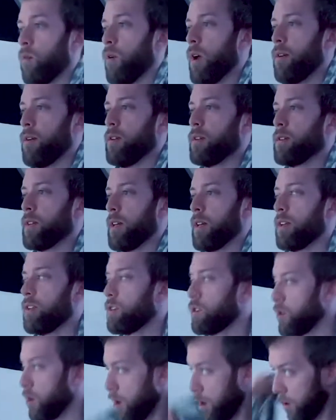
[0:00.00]
around just like
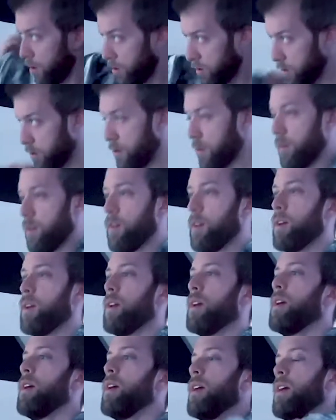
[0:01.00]
so.
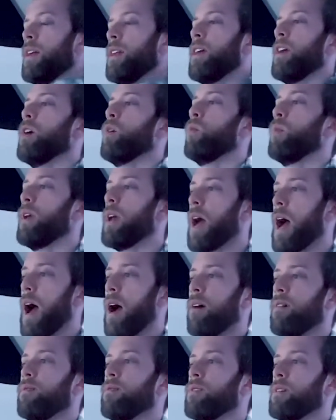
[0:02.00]
And here we
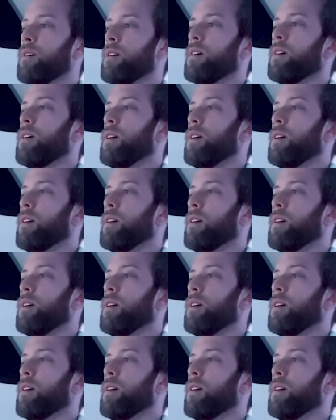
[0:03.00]
have